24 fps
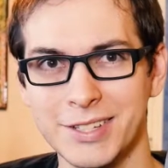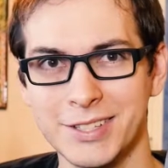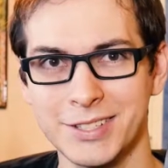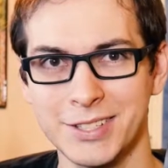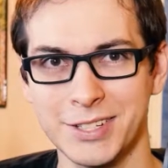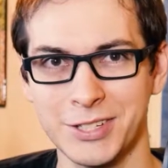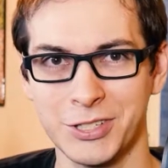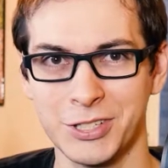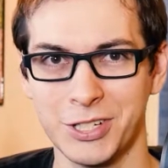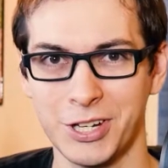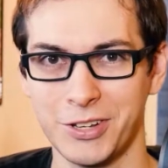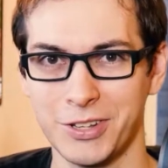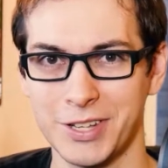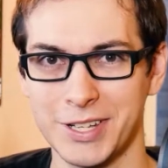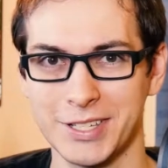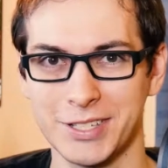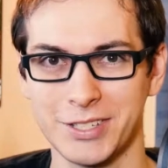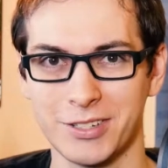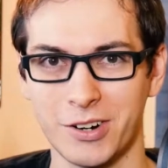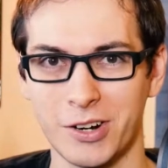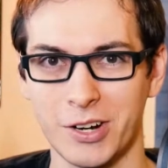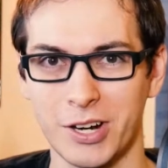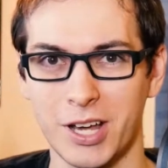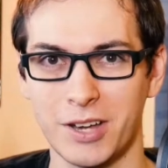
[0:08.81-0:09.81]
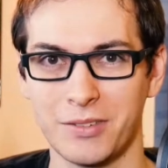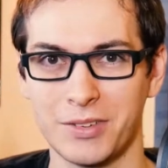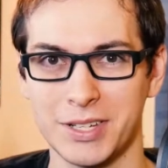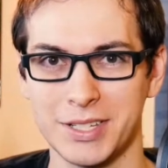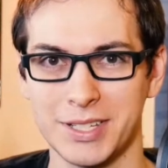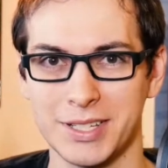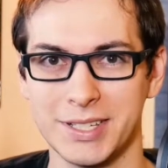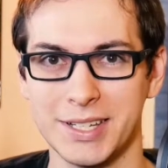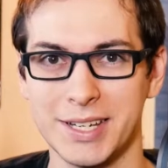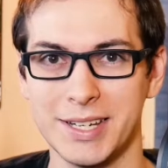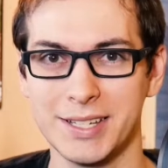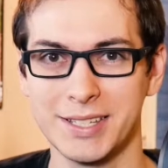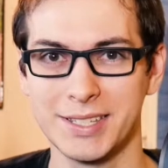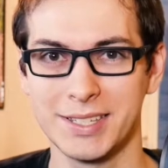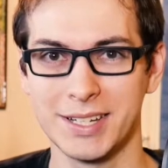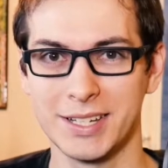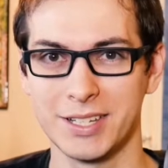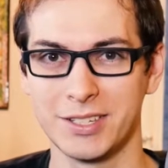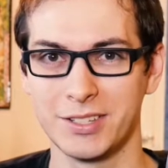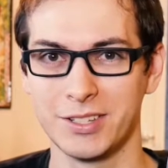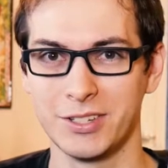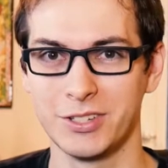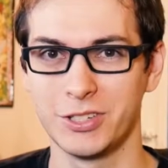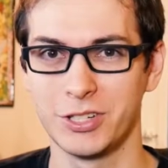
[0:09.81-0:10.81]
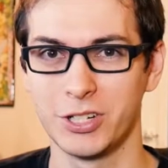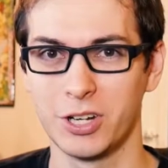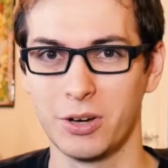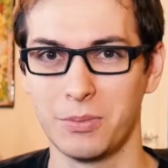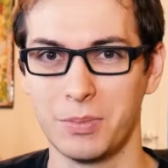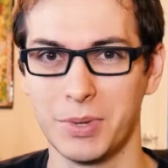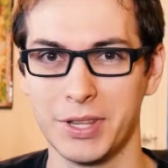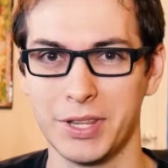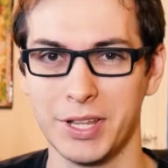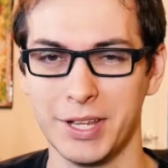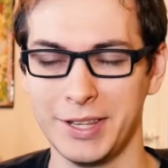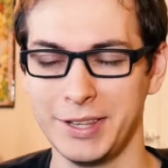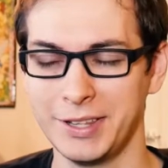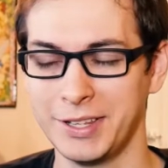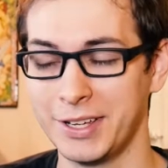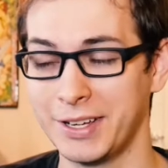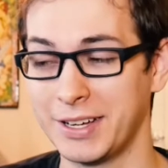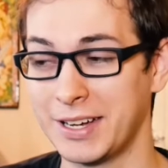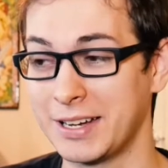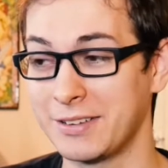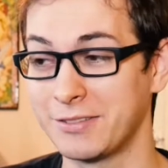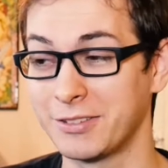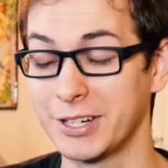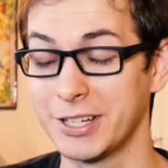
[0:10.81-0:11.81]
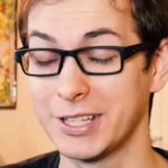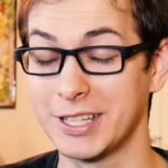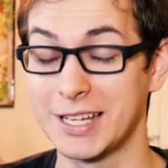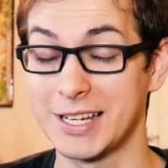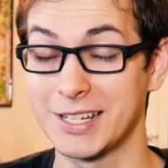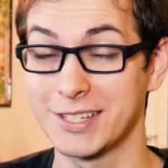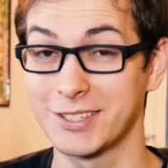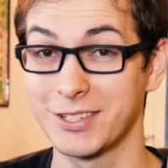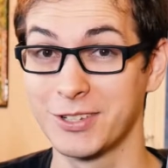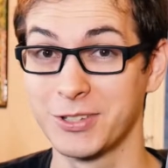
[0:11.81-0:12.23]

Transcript: is the show that started off as a taste testing show, but then I realized